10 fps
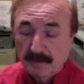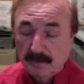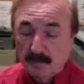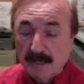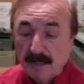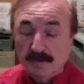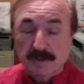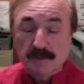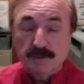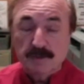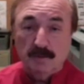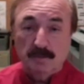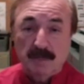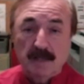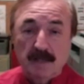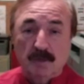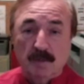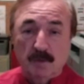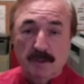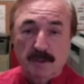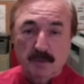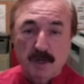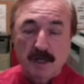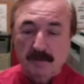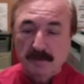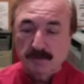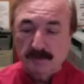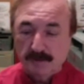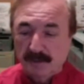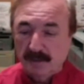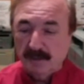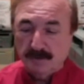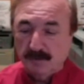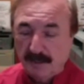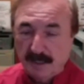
the ride goes into a bank robbery in progress where he's